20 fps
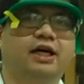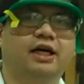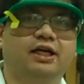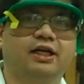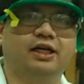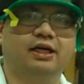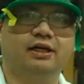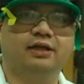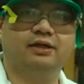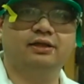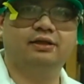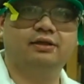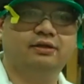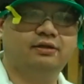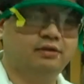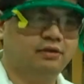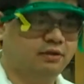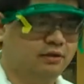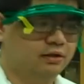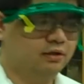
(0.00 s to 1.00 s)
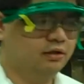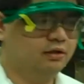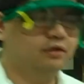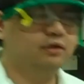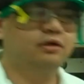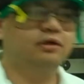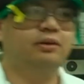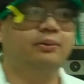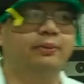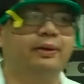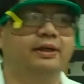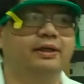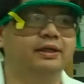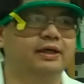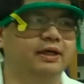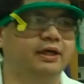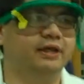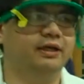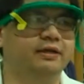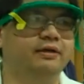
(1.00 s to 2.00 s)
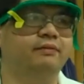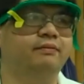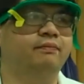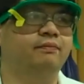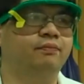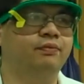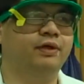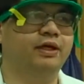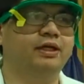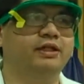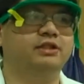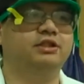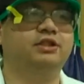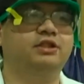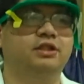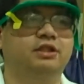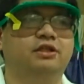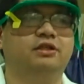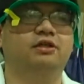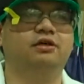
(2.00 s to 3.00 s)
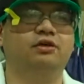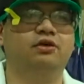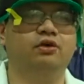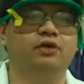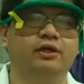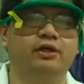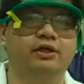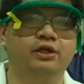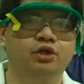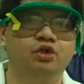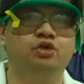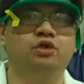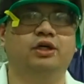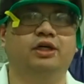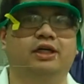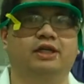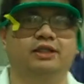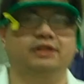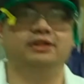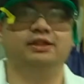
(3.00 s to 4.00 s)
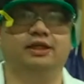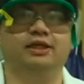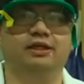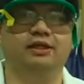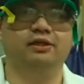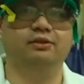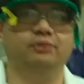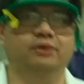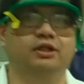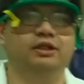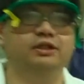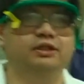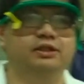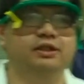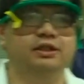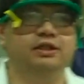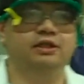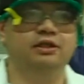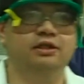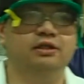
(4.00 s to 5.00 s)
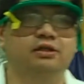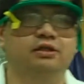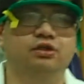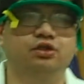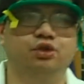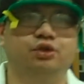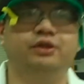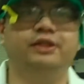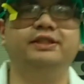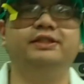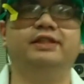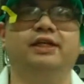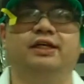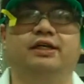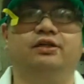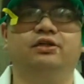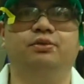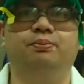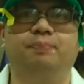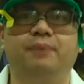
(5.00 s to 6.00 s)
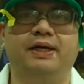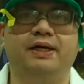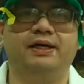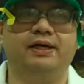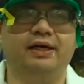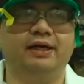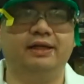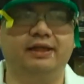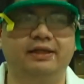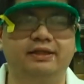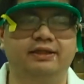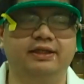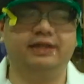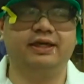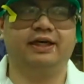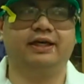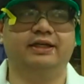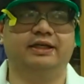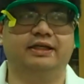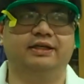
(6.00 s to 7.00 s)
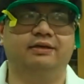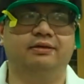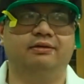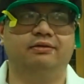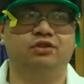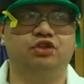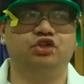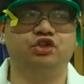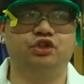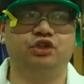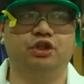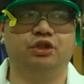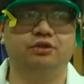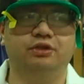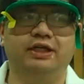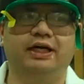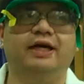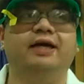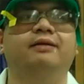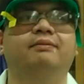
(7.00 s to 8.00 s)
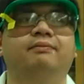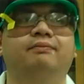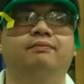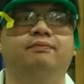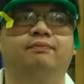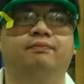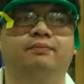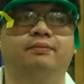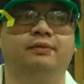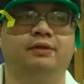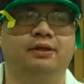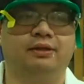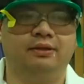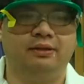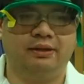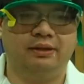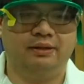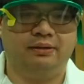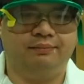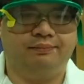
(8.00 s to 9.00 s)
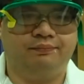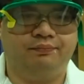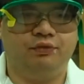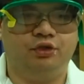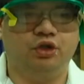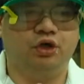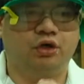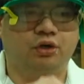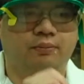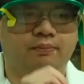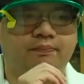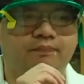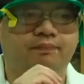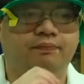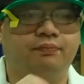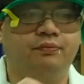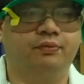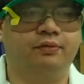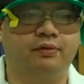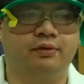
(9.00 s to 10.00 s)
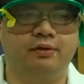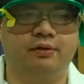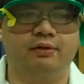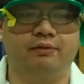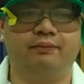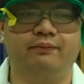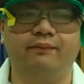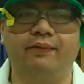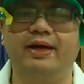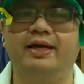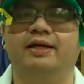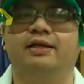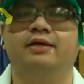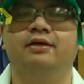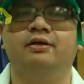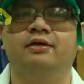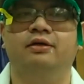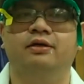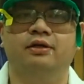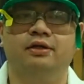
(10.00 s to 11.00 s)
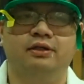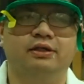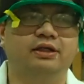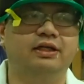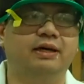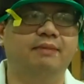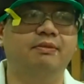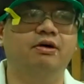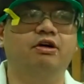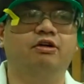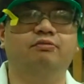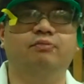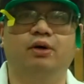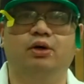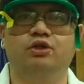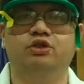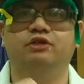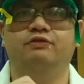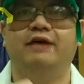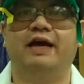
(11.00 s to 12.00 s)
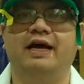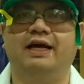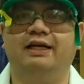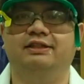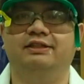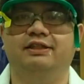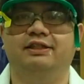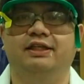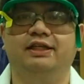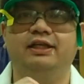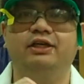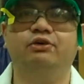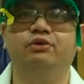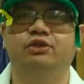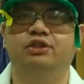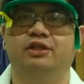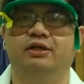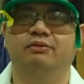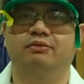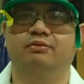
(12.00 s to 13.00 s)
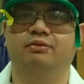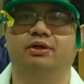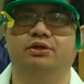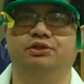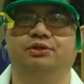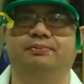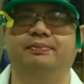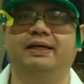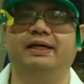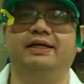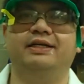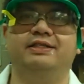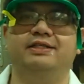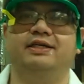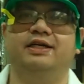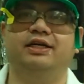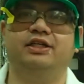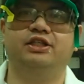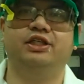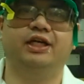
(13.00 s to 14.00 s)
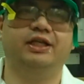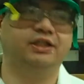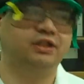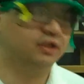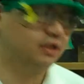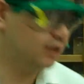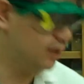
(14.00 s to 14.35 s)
color when it is neutralized. In other words, you design, you pick an indicator so that your when the number of moles of acid equals the number of moles of base, it changes